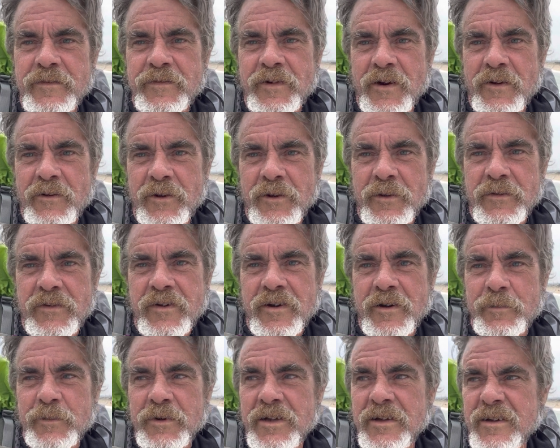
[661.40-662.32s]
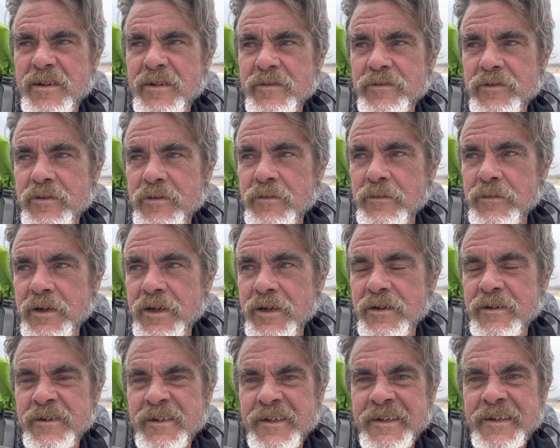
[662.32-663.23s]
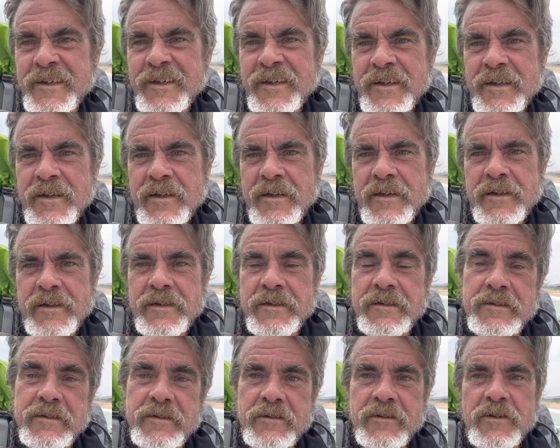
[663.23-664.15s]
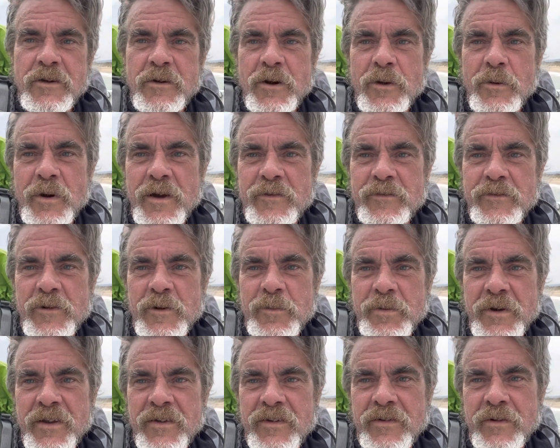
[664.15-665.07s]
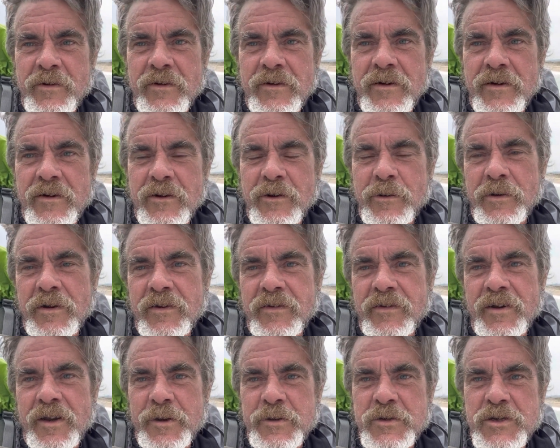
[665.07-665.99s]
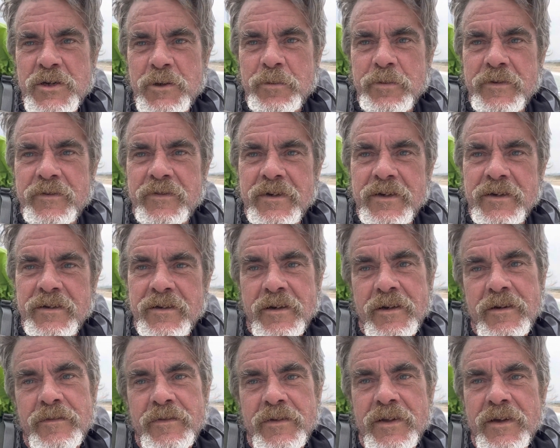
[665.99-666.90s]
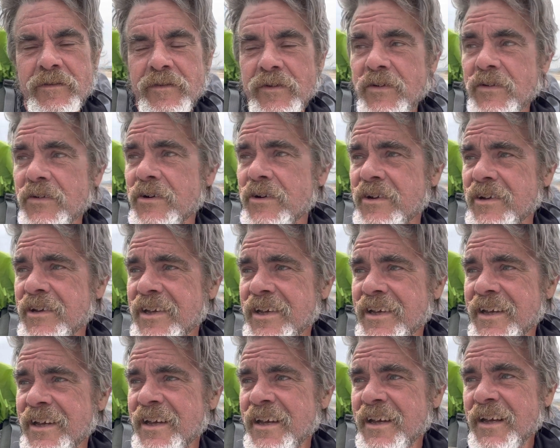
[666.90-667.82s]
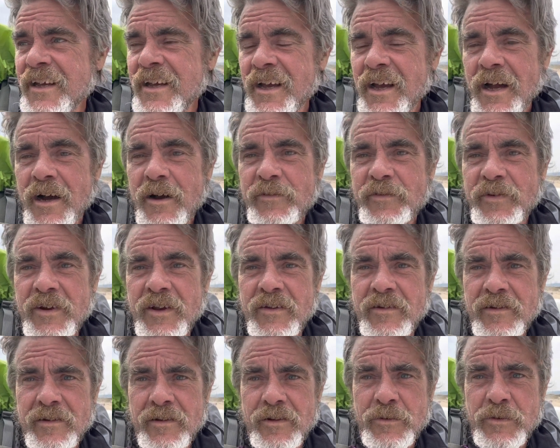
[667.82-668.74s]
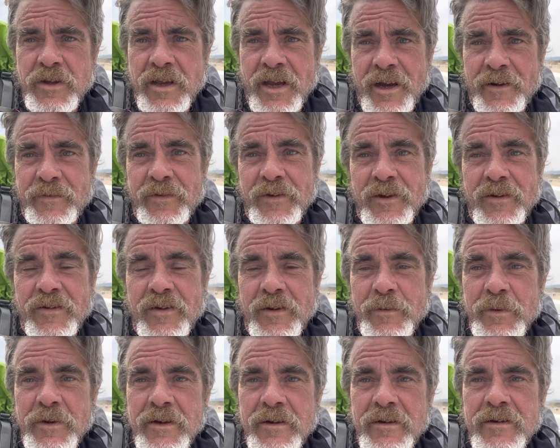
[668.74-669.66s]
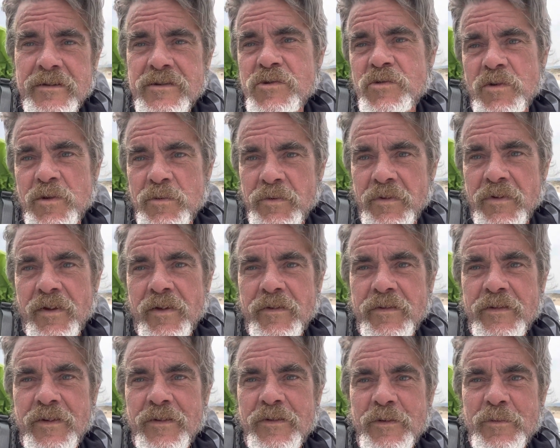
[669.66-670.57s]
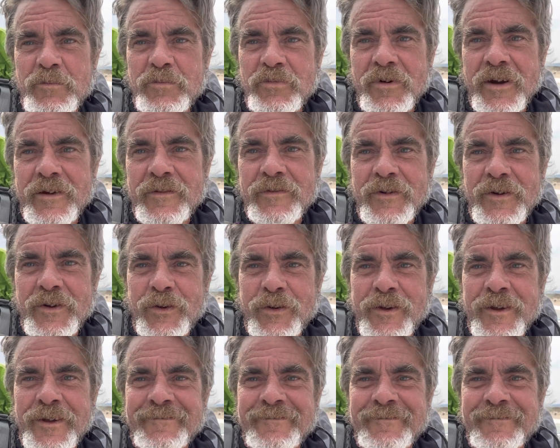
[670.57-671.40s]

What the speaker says: ferry was coming in, I thought, well, do I wait for a bit? So I got a quick snapshot of it, and over the other side I think there's a little cafe or something. I'm going to treat myself to some breakfast.